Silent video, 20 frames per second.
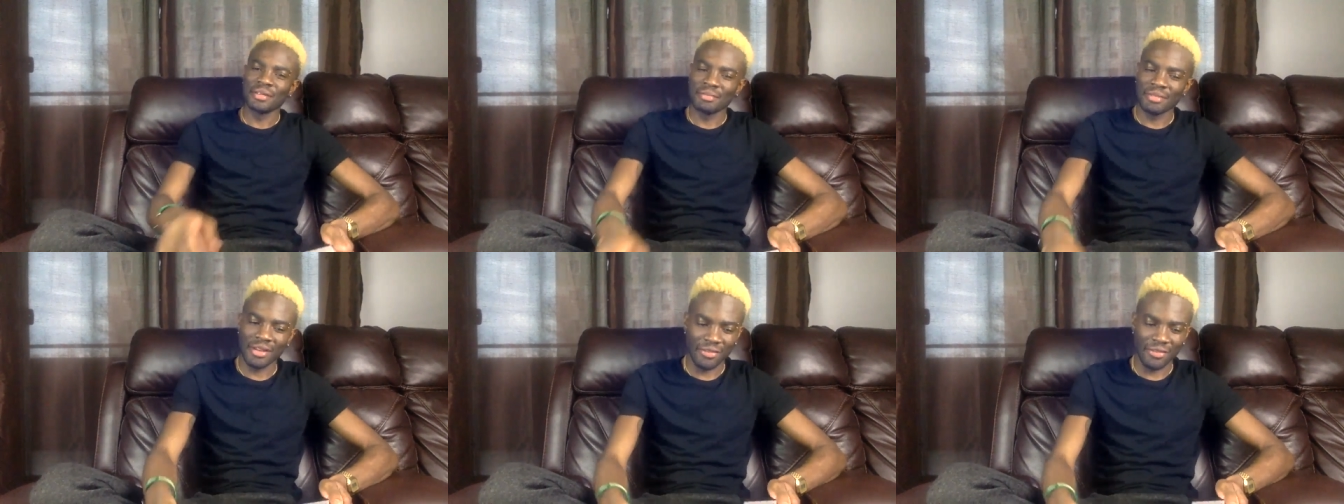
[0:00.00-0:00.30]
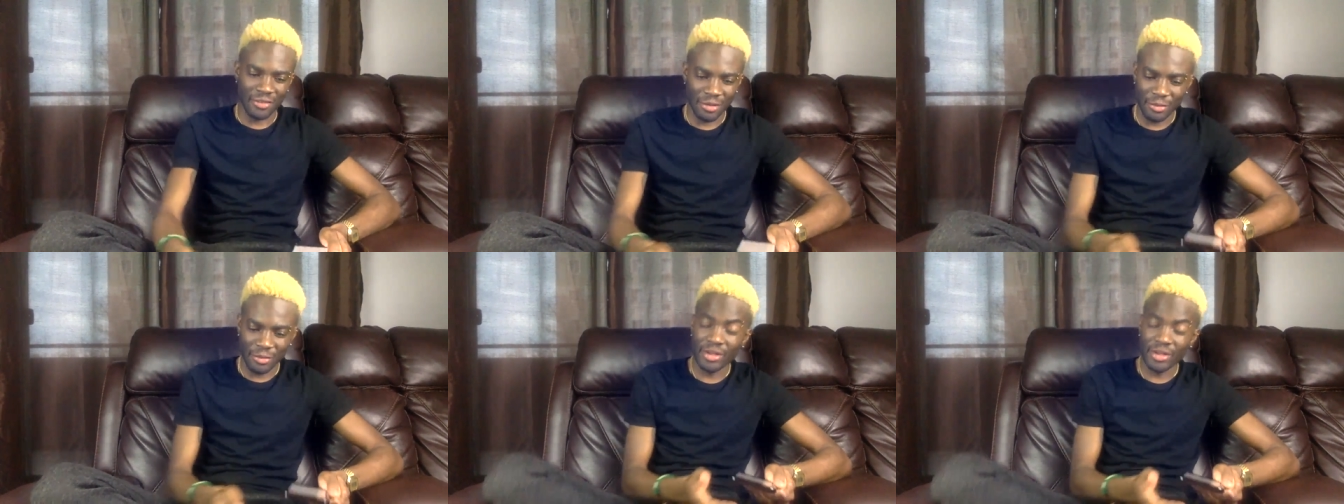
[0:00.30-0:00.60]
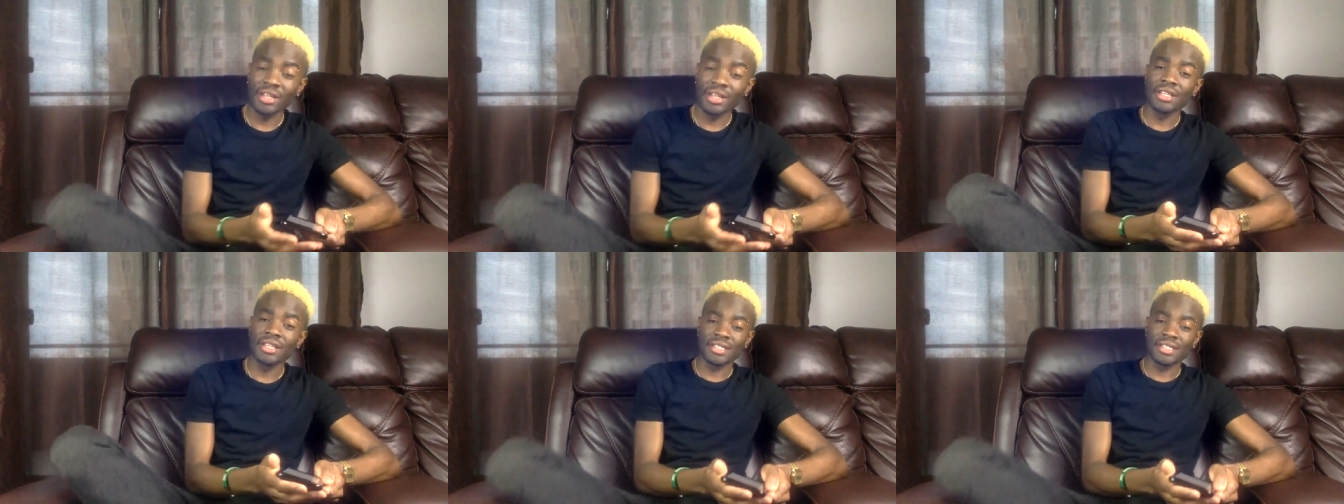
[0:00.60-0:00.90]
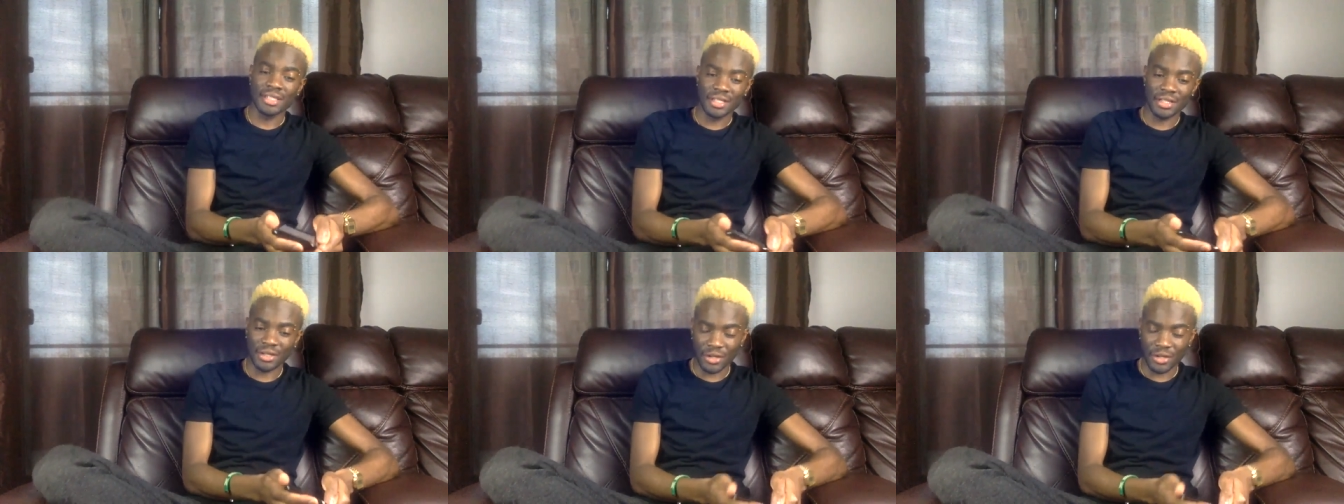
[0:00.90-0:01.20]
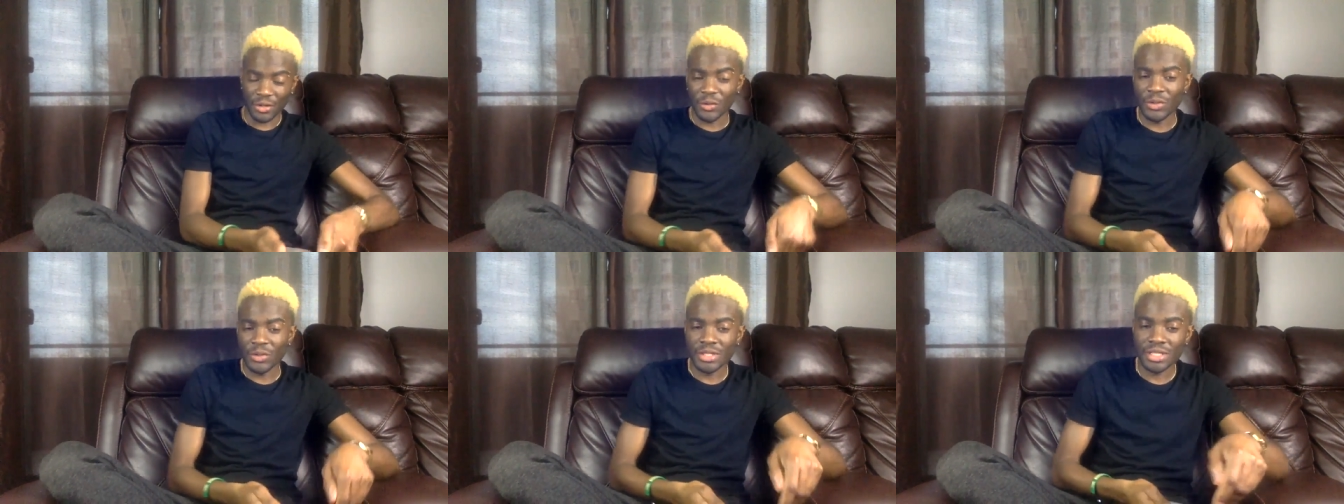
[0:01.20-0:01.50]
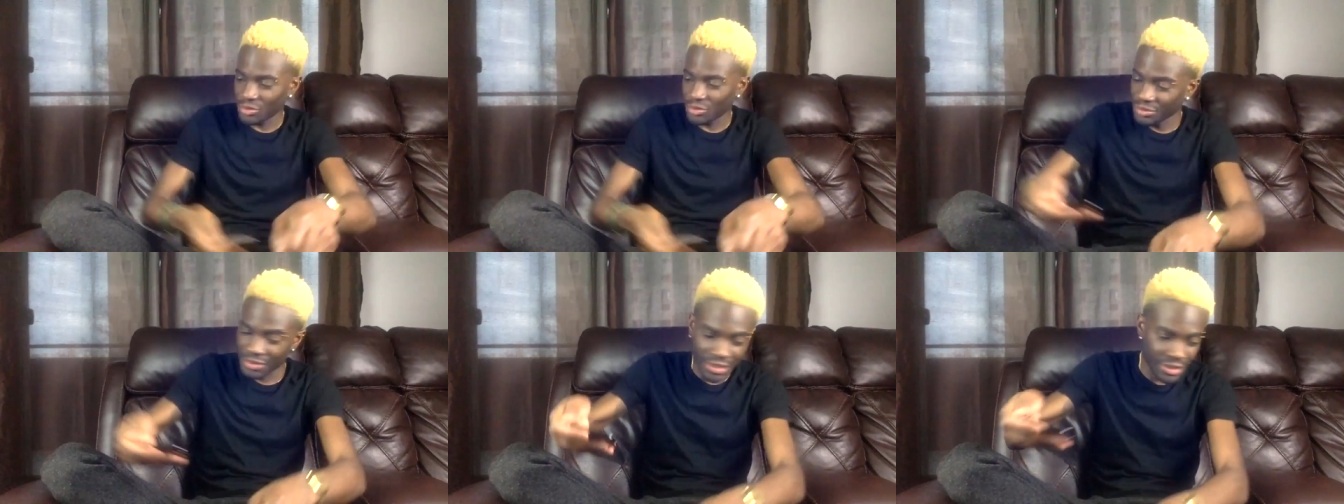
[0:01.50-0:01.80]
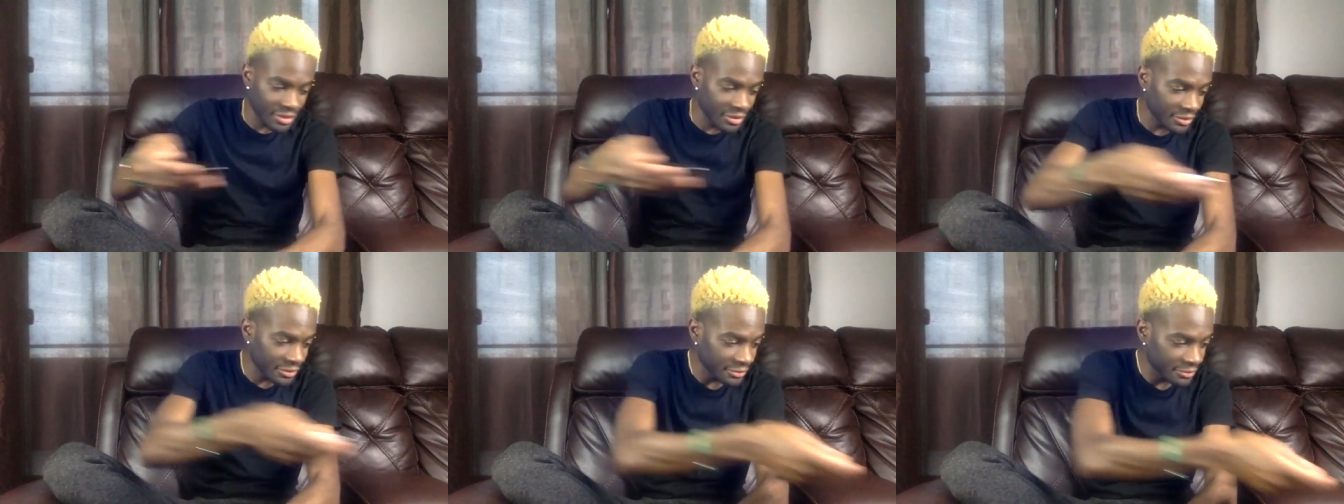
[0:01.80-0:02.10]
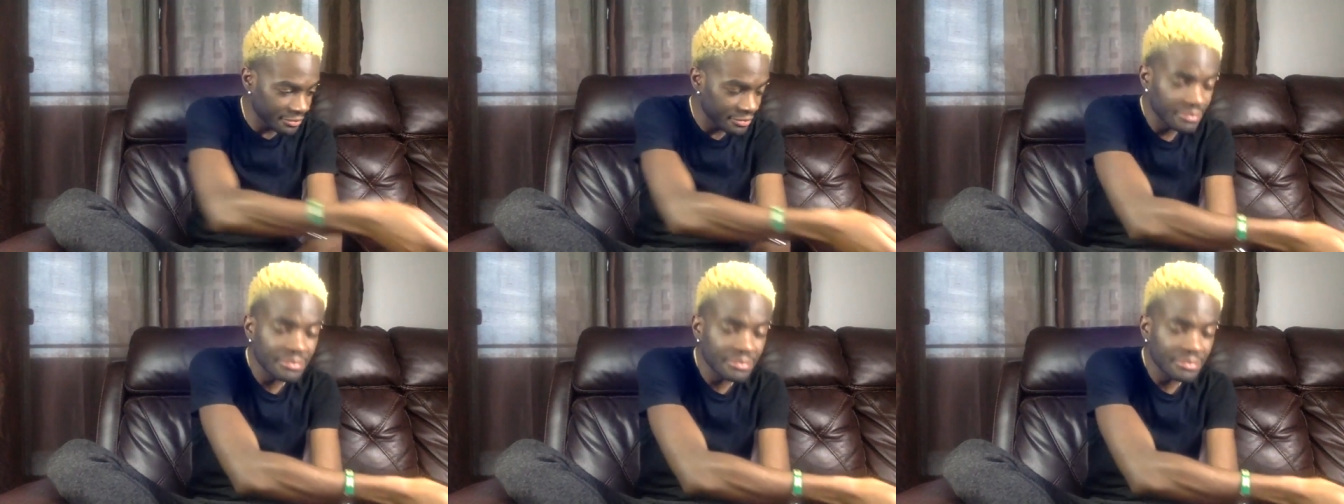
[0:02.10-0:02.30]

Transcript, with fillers: I've got to bring this thing closer to me, you know.